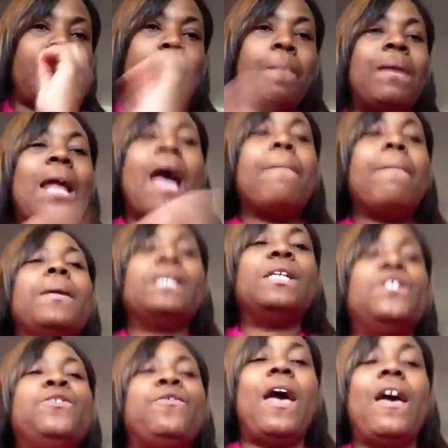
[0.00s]
But I'm going to
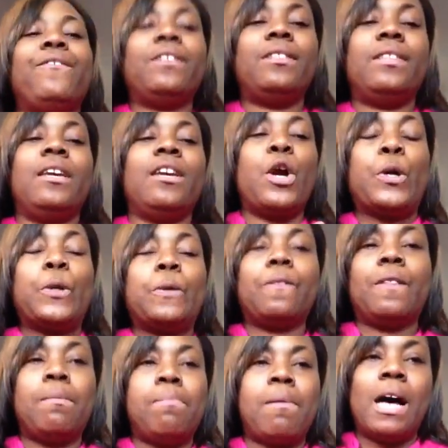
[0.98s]
do everything
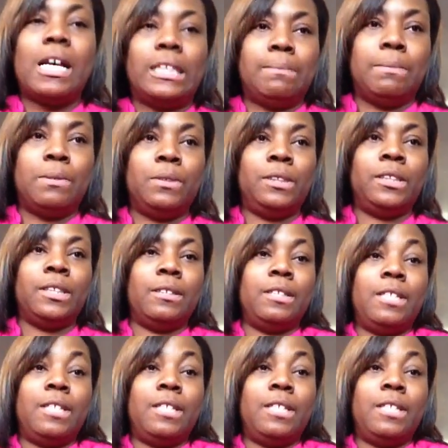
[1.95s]
earthly possible to